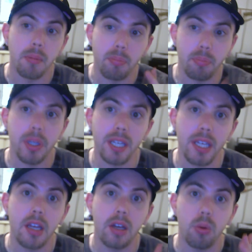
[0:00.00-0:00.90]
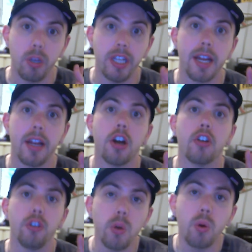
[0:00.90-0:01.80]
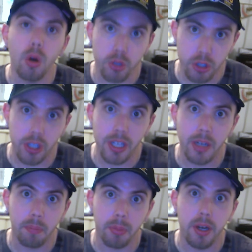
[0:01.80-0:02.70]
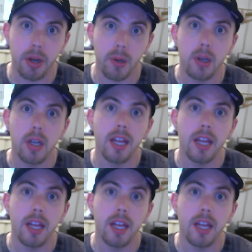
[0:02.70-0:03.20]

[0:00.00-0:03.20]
B, we get a new OC up there.